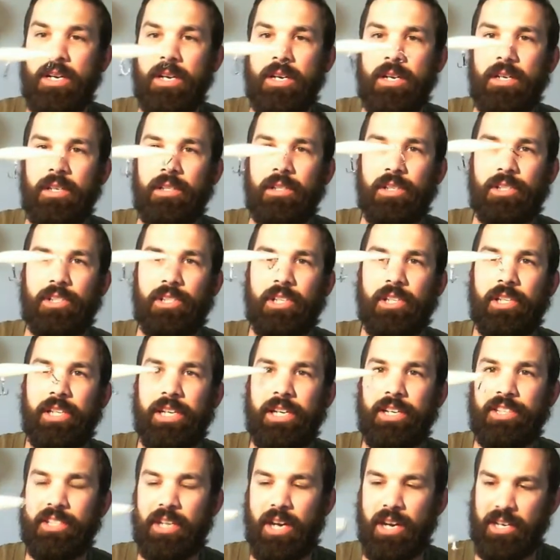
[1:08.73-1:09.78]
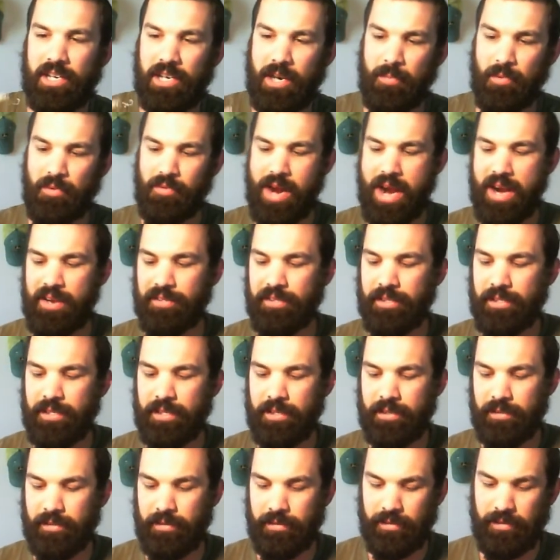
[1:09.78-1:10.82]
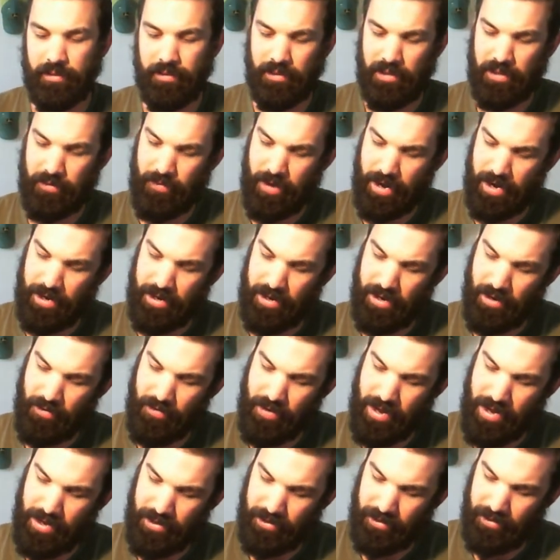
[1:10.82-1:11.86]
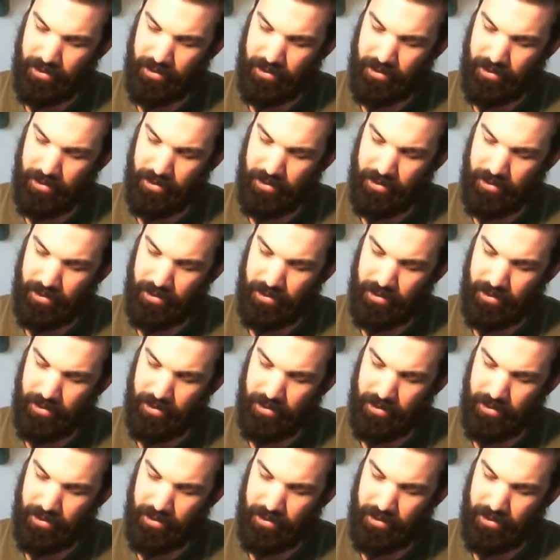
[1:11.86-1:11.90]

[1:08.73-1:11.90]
Looks clear. It's got a couple rattles in it. Let's see if I can hear that.